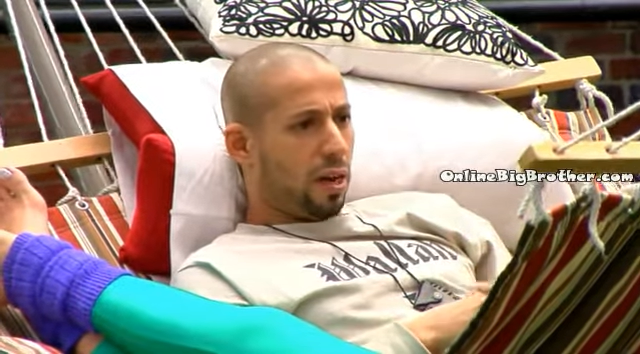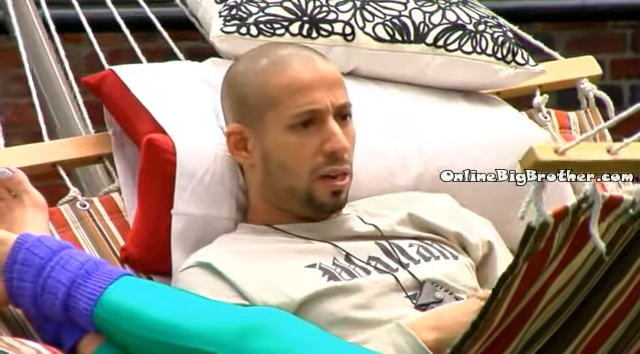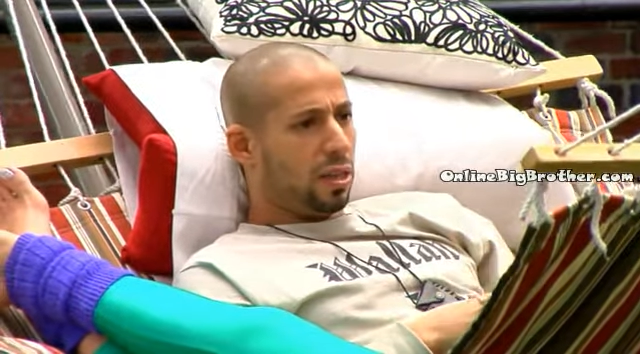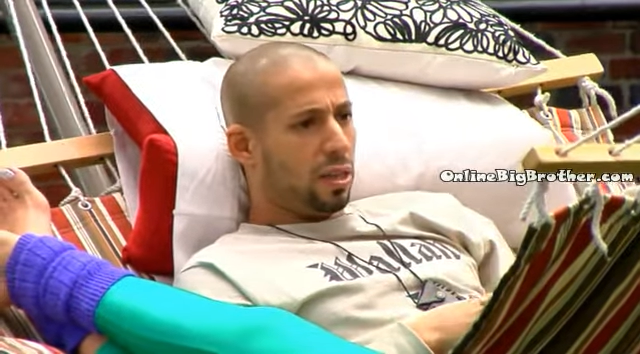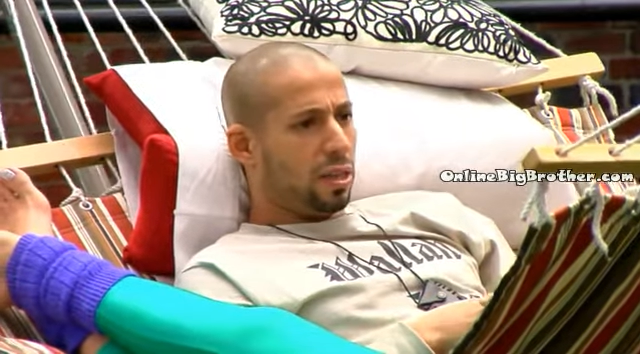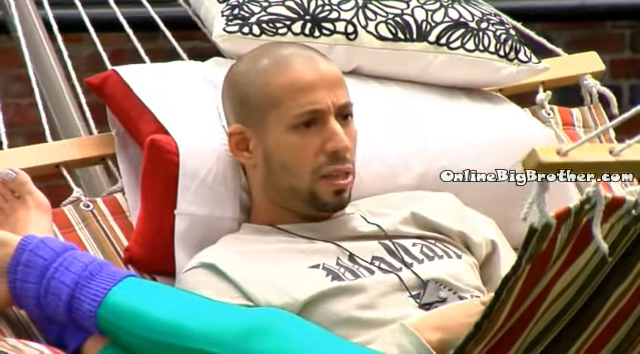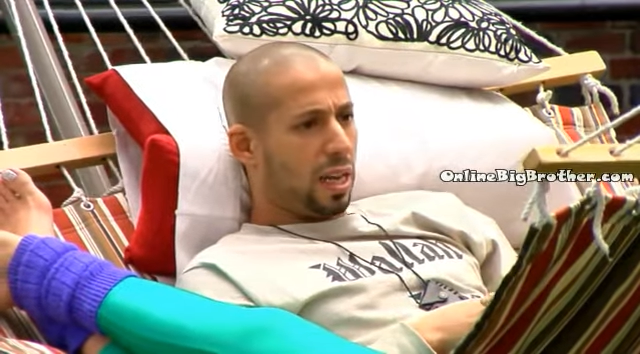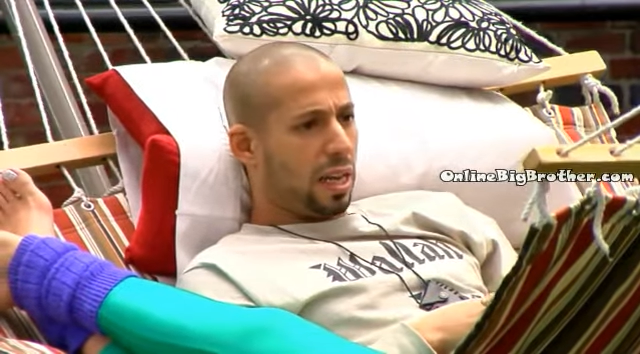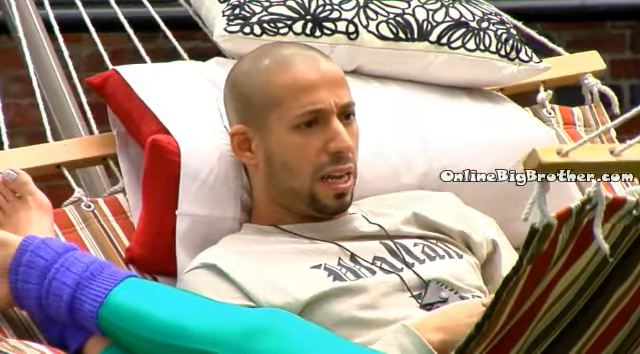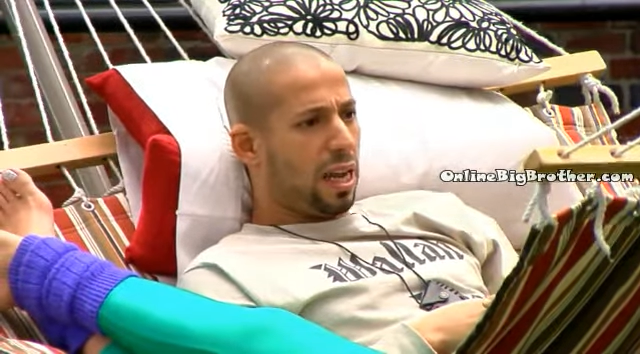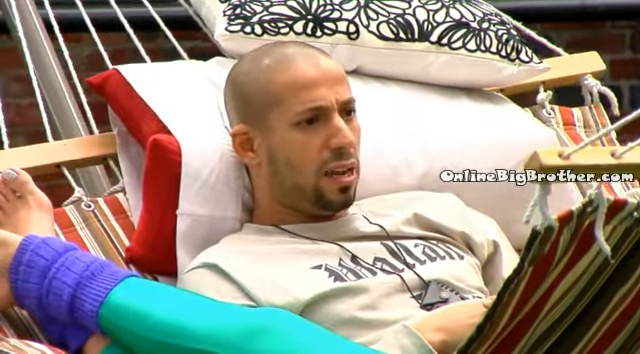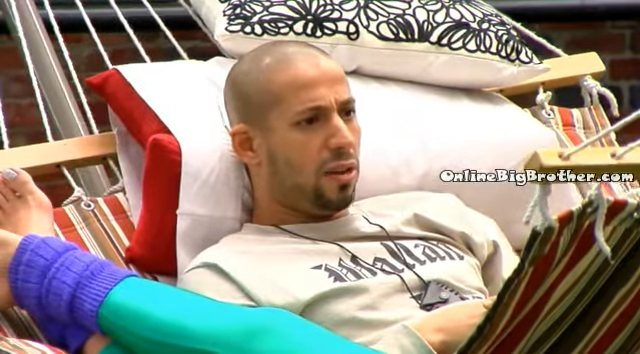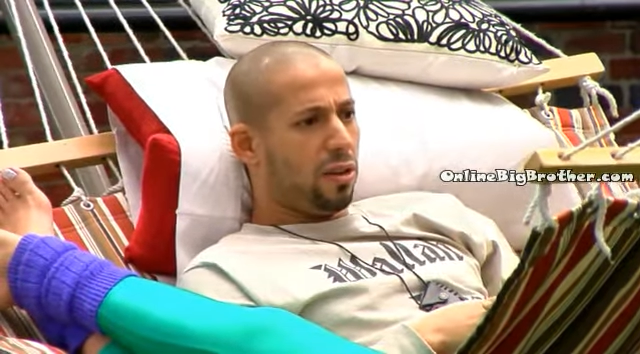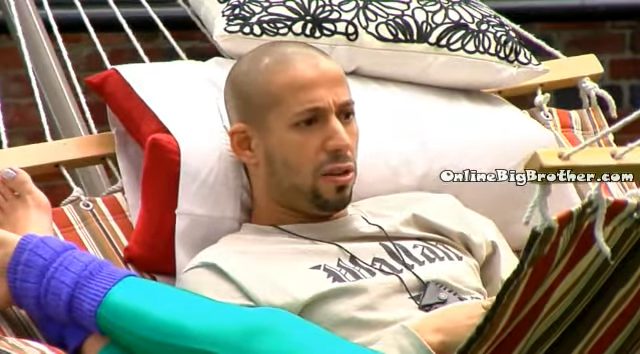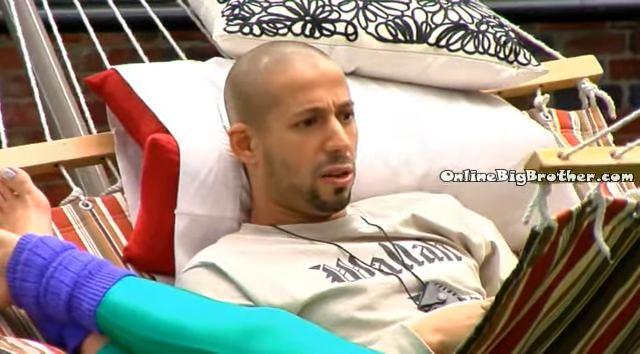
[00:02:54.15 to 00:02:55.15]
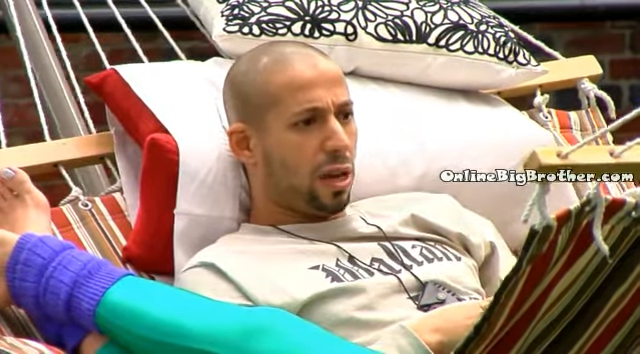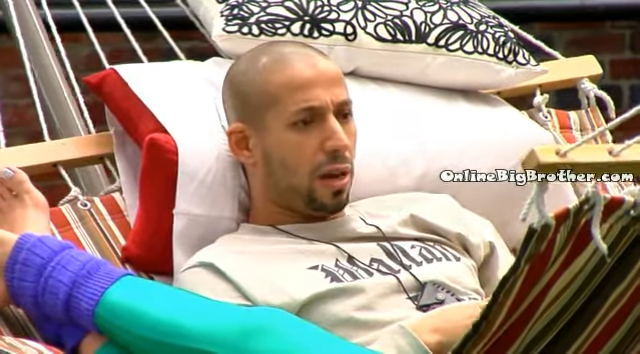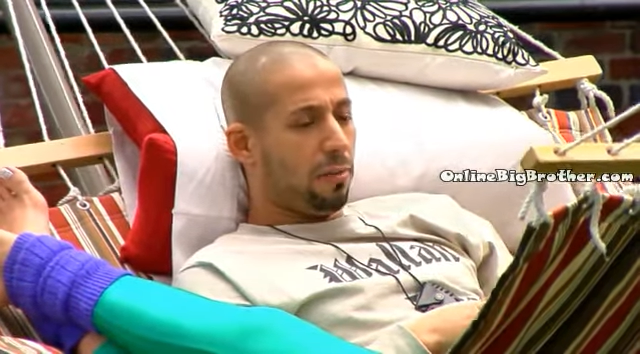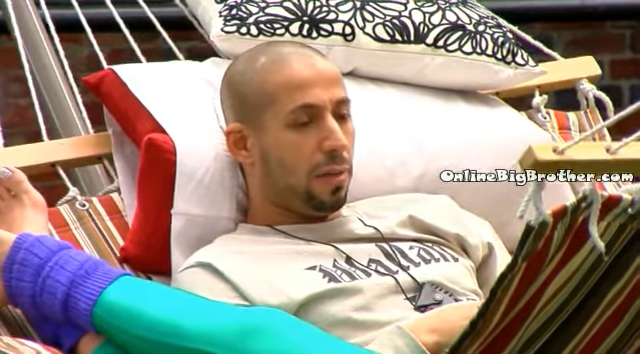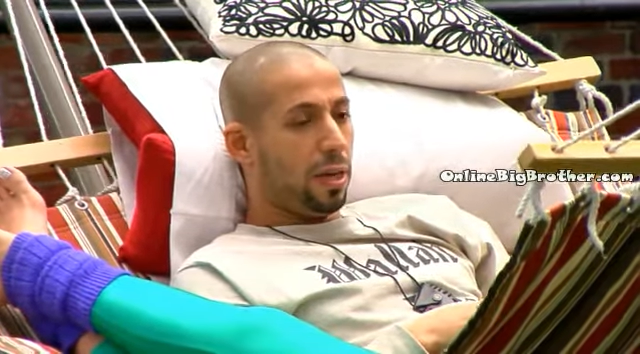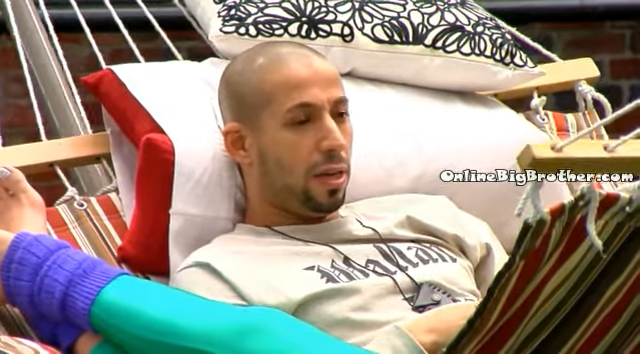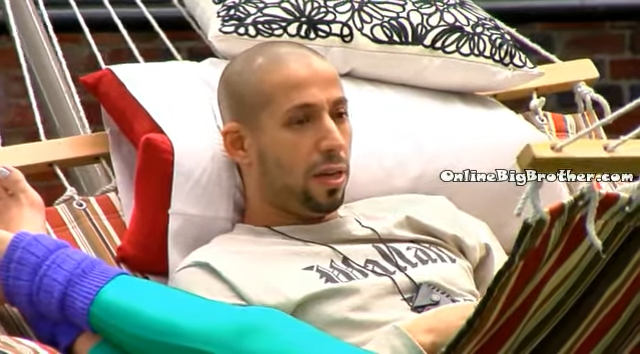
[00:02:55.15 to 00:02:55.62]
and she's like, Neda, are you
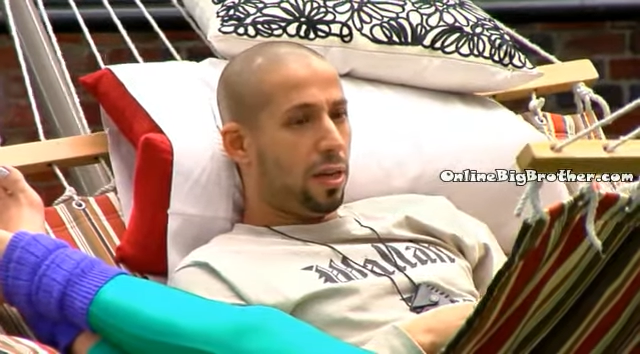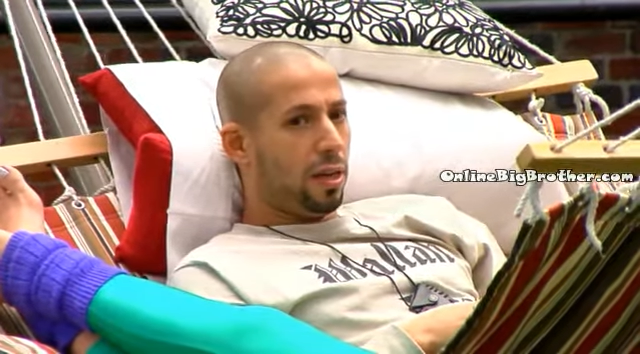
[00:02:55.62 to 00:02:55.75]
coming?